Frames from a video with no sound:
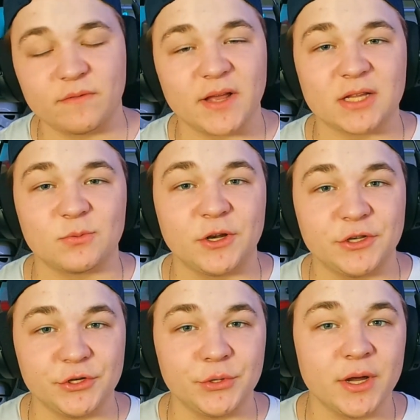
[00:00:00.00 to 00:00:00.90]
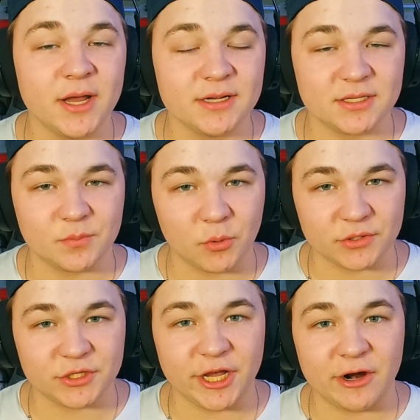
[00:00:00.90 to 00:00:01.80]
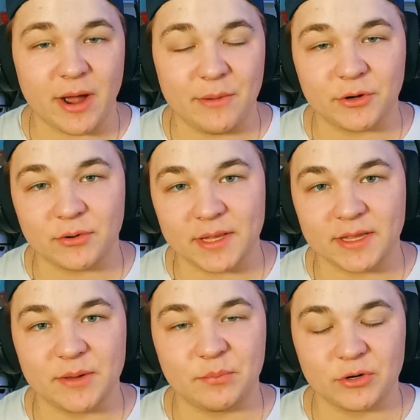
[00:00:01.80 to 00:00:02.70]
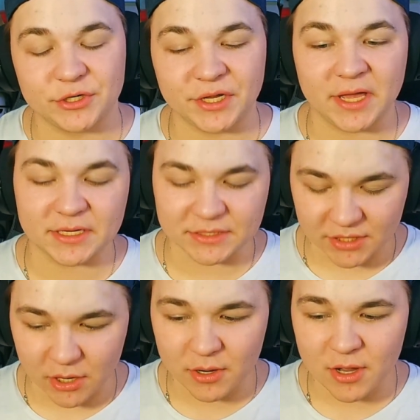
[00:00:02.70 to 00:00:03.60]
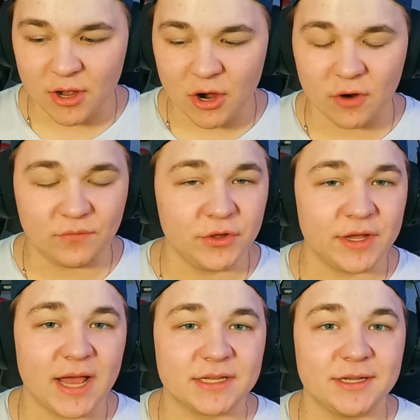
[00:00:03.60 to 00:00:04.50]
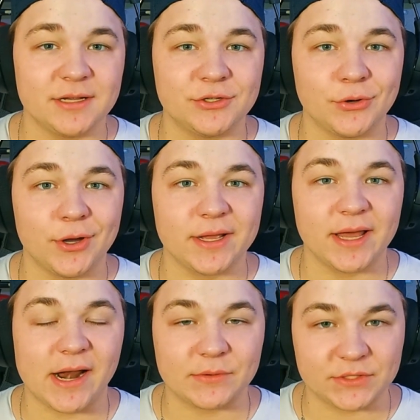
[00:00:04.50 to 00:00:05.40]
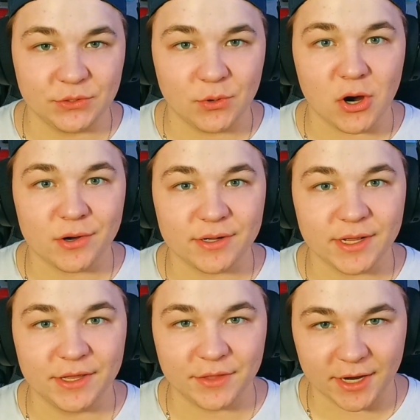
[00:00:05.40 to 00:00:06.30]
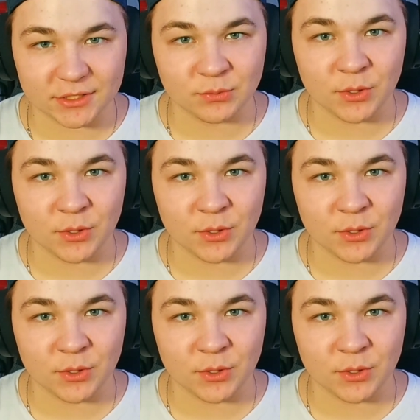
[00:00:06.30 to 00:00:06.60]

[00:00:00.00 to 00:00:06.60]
whatever you guys want to do to support the channel, I would greatly appreciate it. So hopefully you guys did enjoy, and I will see you all in the next